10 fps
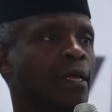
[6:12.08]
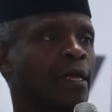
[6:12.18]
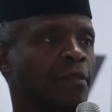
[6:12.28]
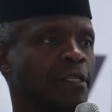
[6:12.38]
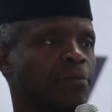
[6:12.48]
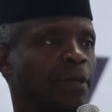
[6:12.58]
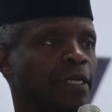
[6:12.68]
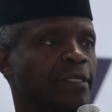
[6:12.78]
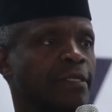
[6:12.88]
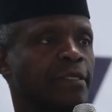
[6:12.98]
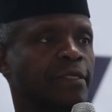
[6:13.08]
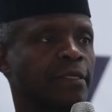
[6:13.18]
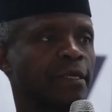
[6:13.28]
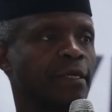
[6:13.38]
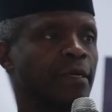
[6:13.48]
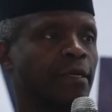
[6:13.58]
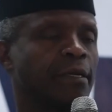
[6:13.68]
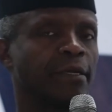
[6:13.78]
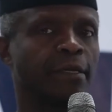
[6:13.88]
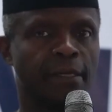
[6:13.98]
In this place,
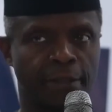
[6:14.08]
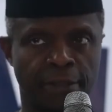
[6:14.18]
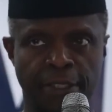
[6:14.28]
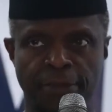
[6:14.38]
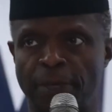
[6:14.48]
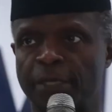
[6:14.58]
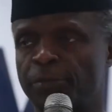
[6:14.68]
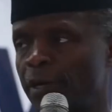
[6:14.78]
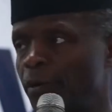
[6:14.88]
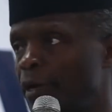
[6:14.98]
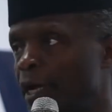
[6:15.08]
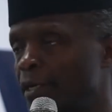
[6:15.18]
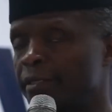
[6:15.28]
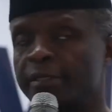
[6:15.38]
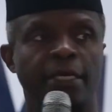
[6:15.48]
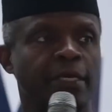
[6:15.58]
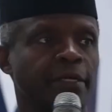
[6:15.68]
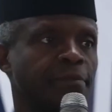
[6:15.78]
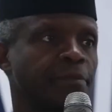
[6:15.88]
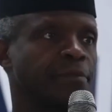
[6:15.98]
this place where we are today,